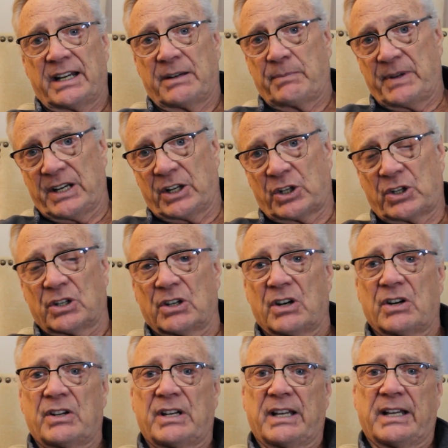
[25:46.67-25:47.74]

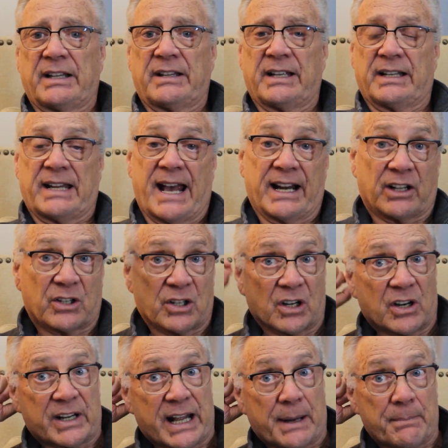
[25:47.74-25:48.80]
had
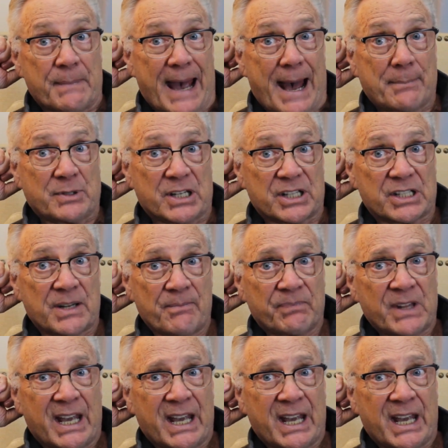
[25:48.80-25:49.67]
occurred at Baptist.